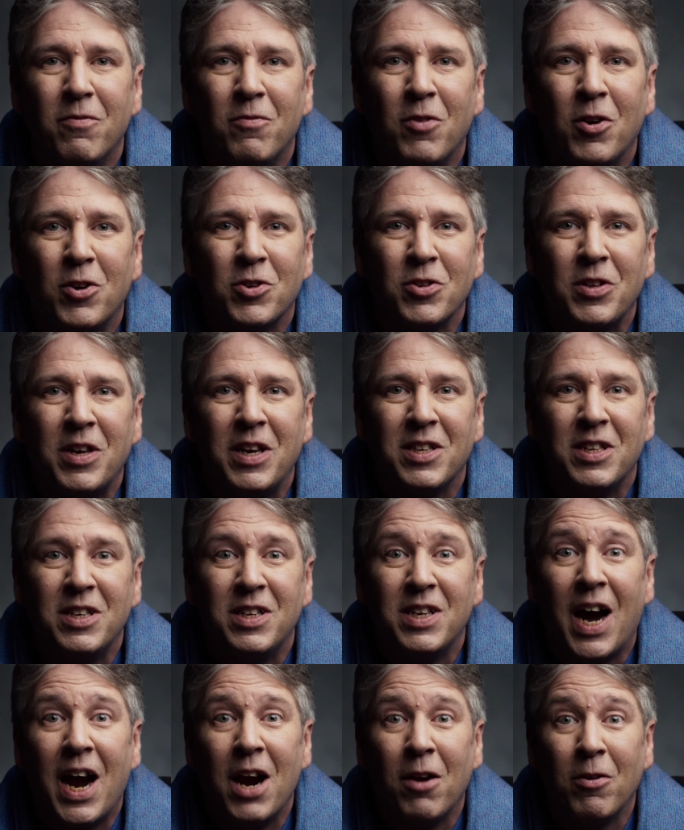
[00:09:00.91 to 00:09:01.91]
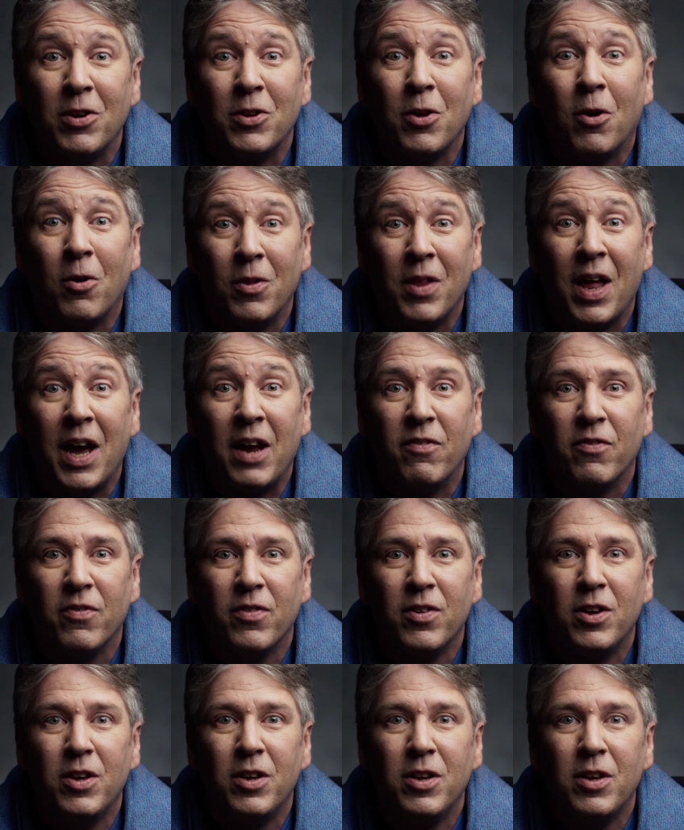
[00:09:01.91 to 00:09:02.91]
virtually his entire adult life
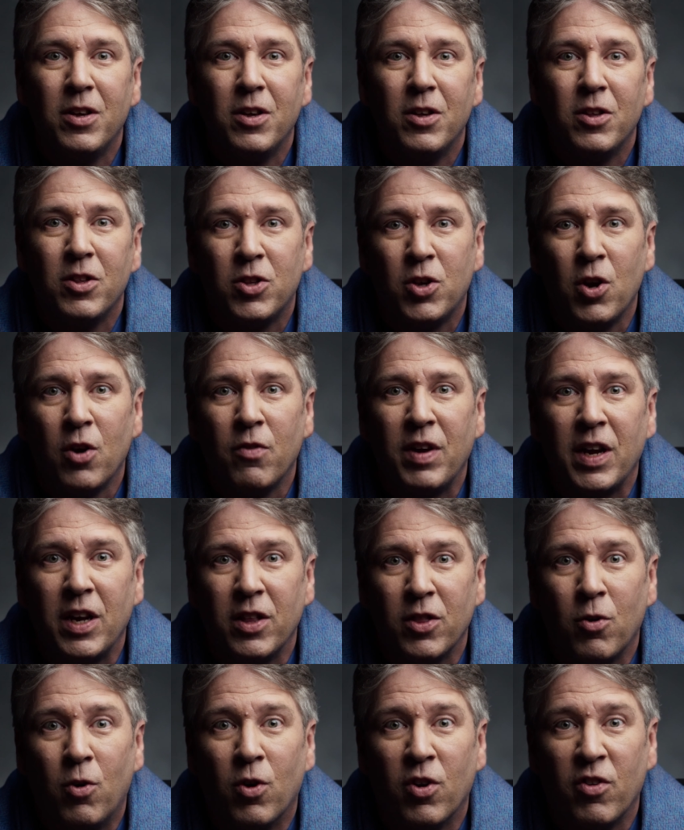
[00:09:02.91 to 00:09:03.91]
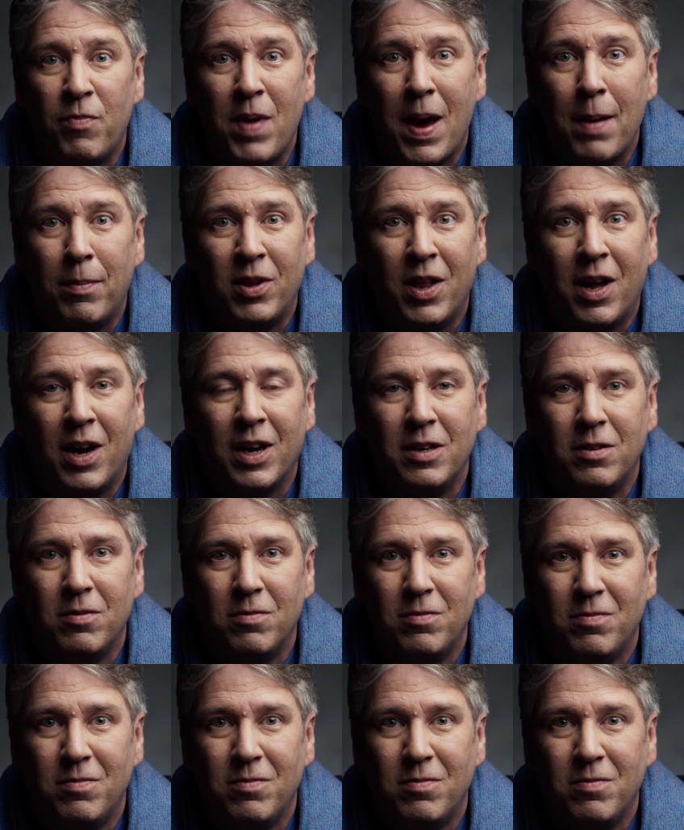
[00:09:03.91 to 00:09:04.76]
serving in the court of Babylon.